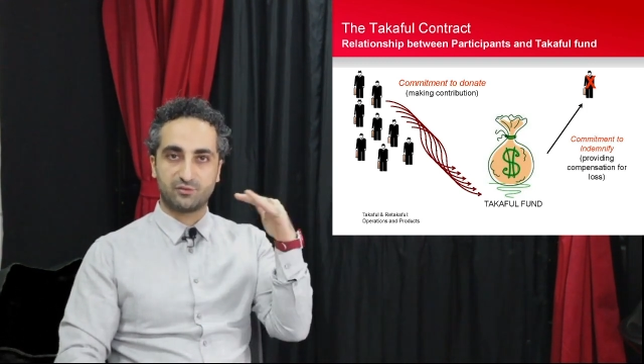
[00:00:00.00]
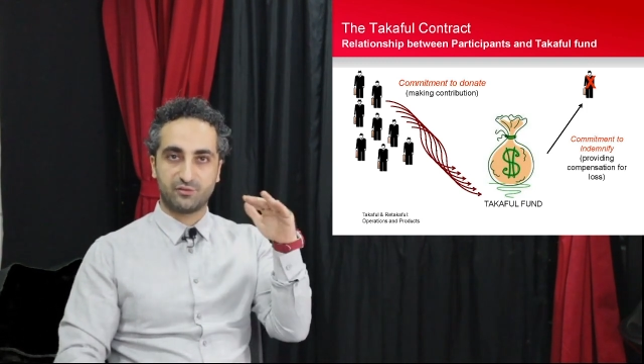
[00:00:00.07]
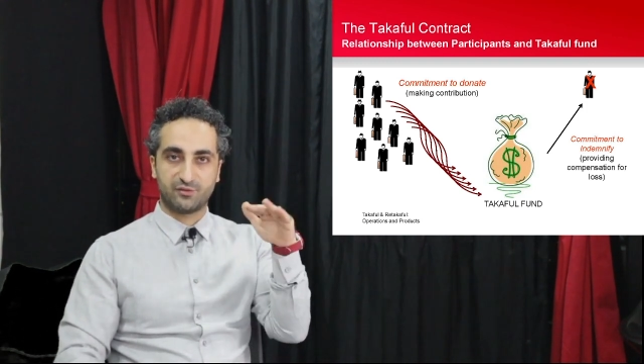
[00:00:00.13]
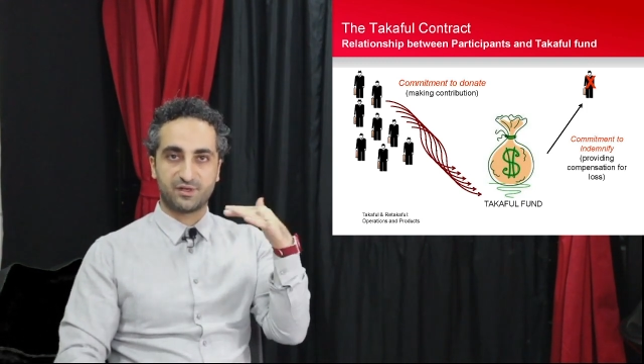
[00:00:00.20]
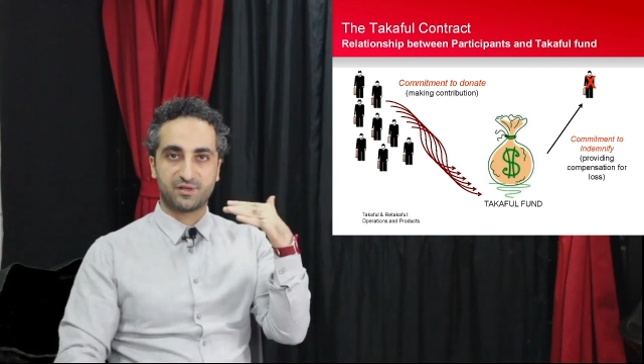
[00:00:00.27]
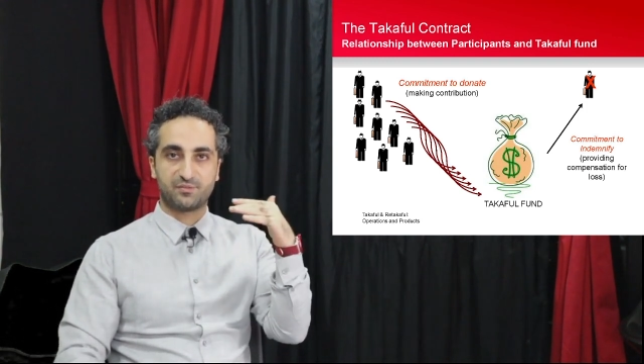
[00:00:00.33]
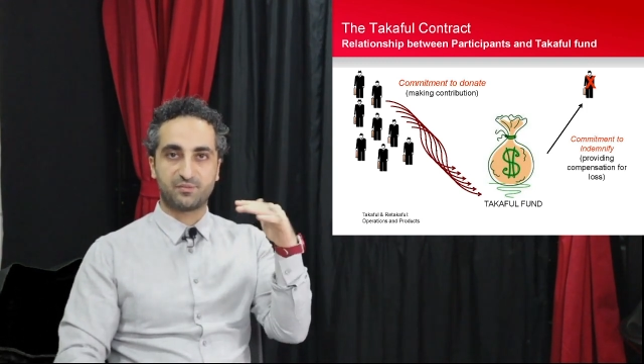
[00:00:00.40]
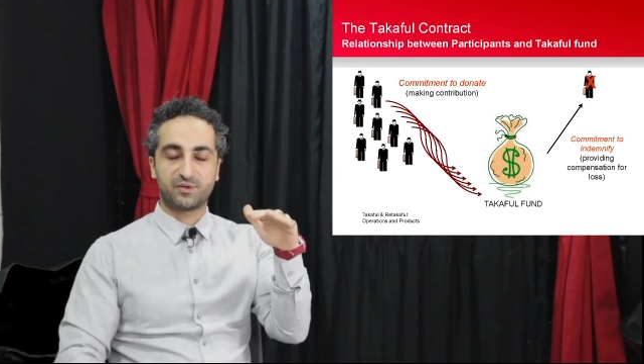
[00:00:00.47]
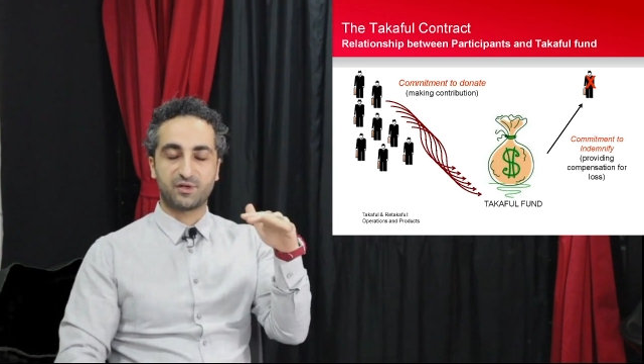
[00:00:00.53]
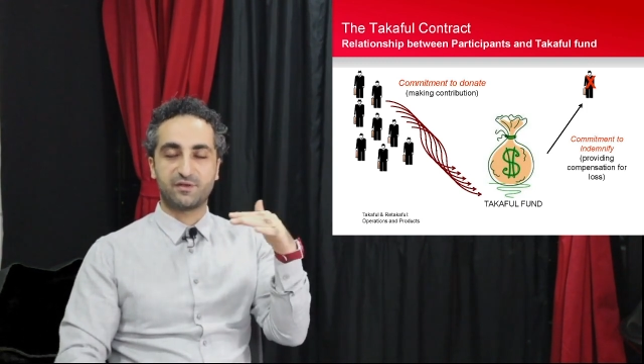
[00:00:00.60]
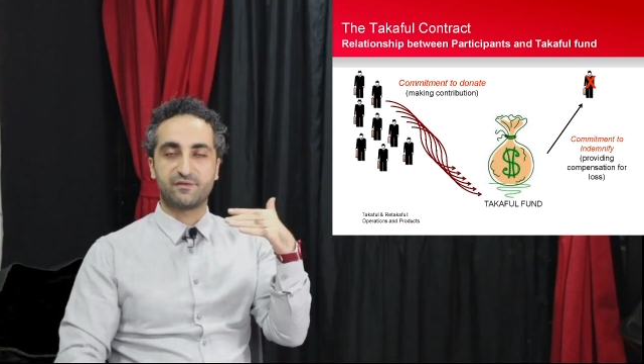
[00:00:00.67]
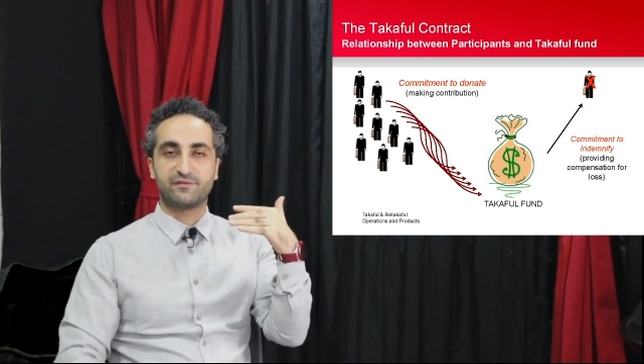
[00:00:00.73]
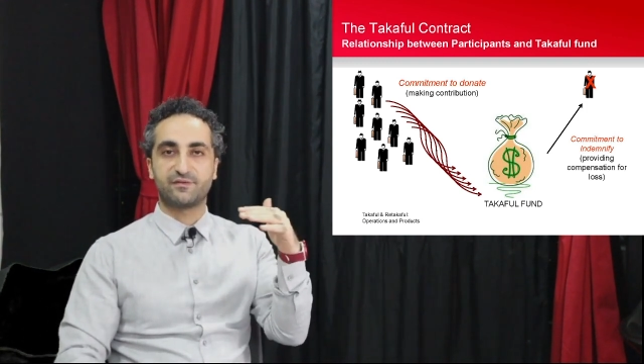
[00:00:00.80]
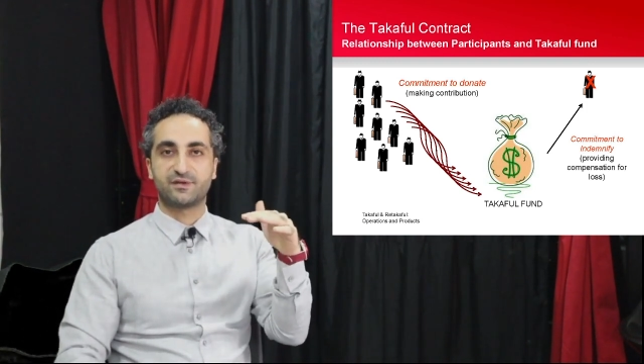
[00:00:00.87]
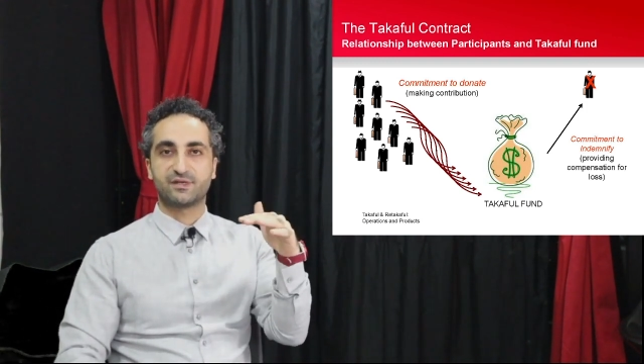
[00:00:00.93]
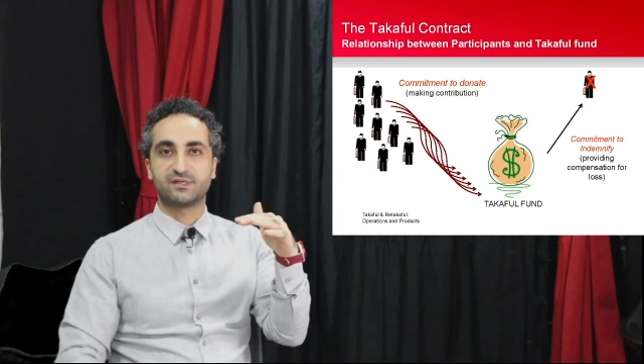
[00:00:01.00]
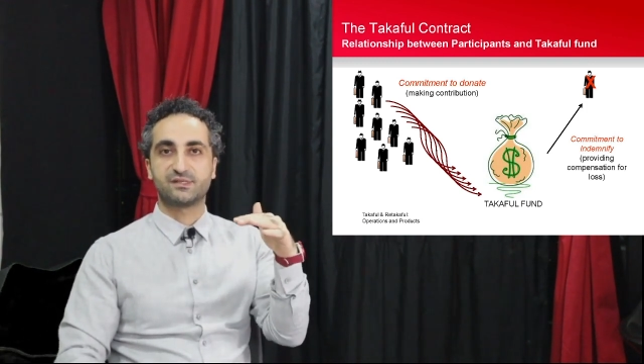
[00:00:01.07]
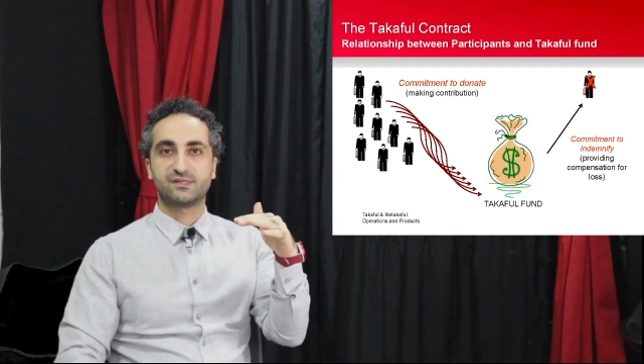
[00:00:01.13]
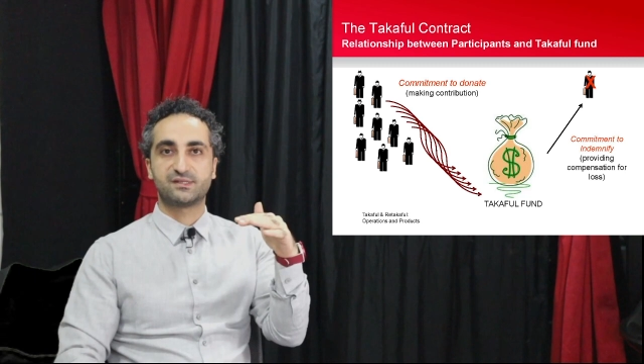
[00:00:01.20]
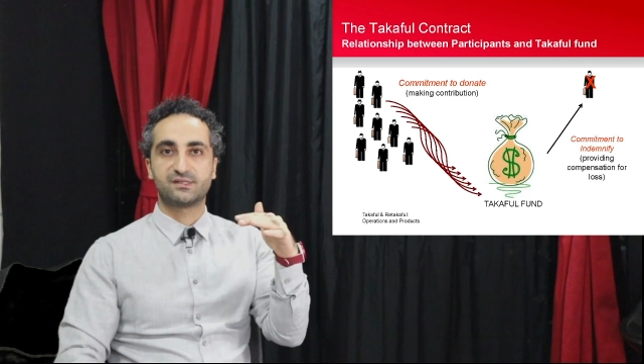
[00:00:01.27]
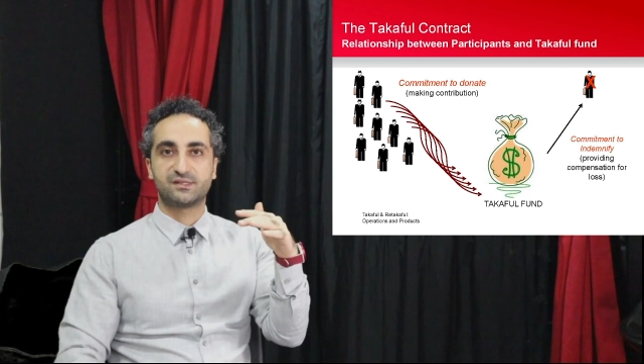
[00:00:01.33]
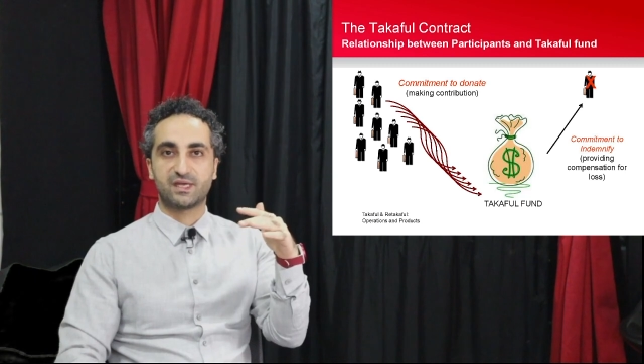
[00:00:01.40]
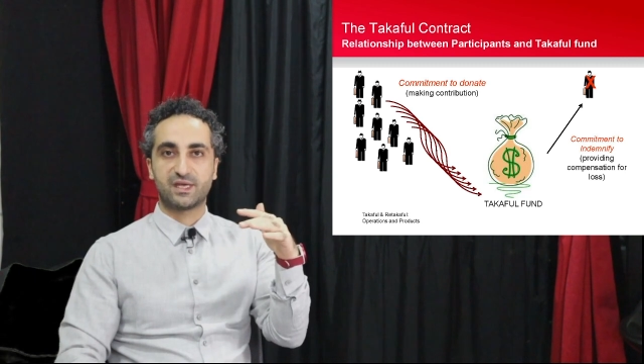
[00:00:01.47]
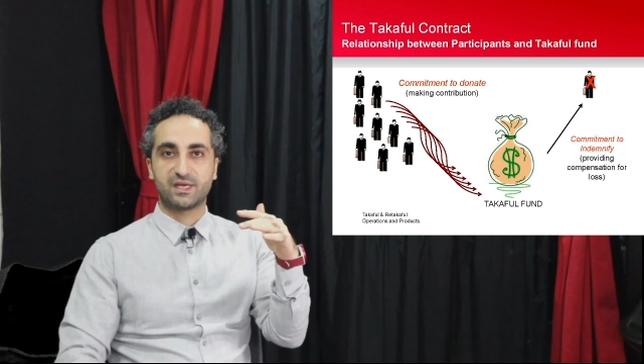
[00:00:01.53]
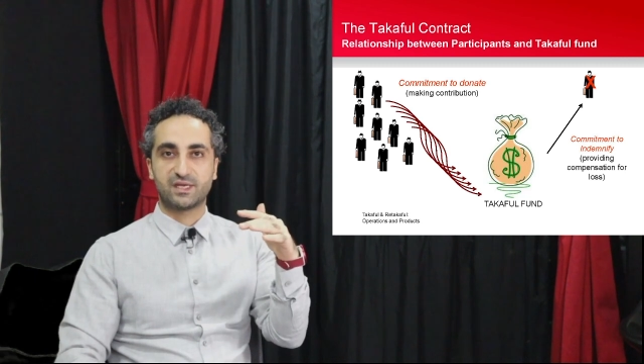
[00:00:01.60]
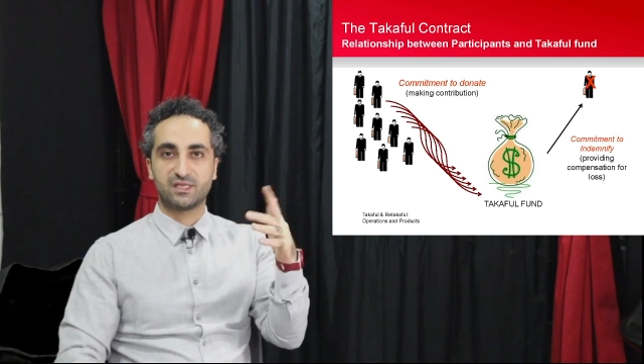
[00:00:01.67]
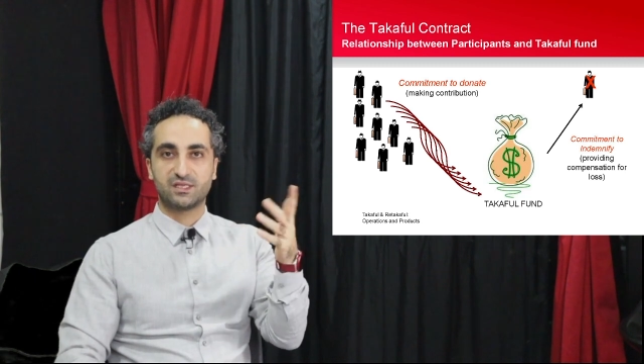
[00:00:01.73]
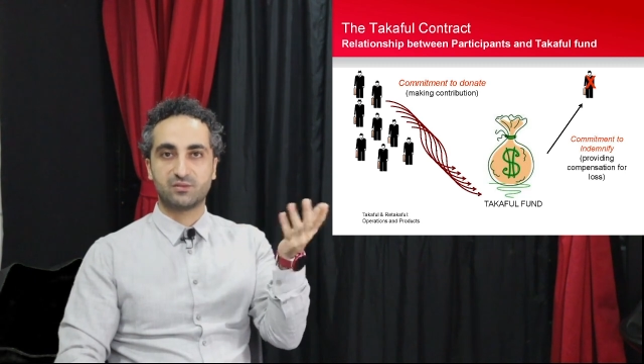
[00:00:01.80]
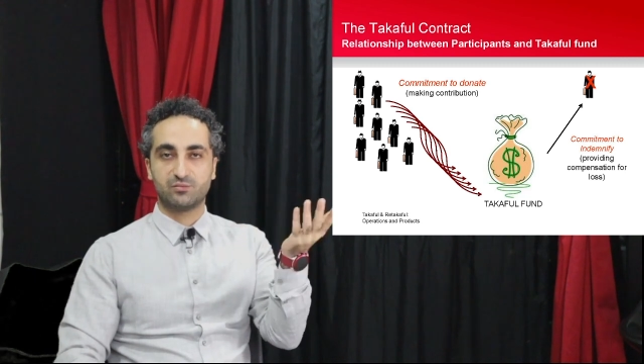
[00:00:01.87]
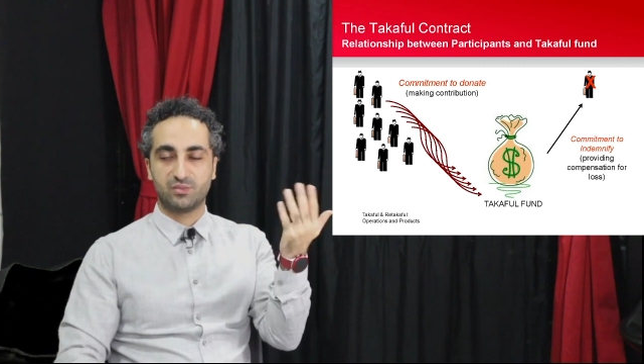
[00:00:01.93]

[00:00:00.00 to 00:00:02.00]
their previous state